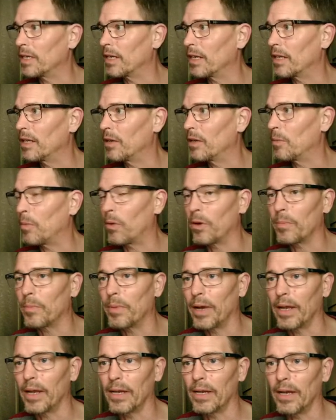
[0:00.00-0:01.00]
the clear board
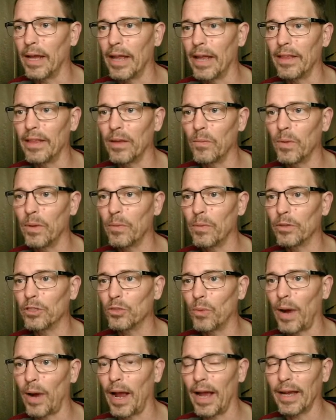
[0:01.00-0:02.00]
button and then we will
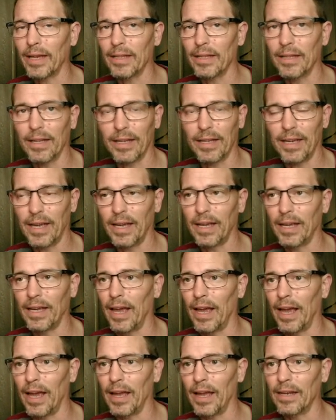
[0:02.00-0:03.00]
drag the king
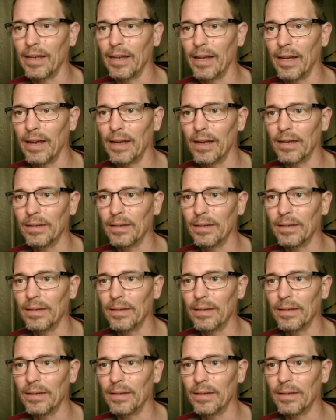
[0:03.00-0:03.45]
and uh,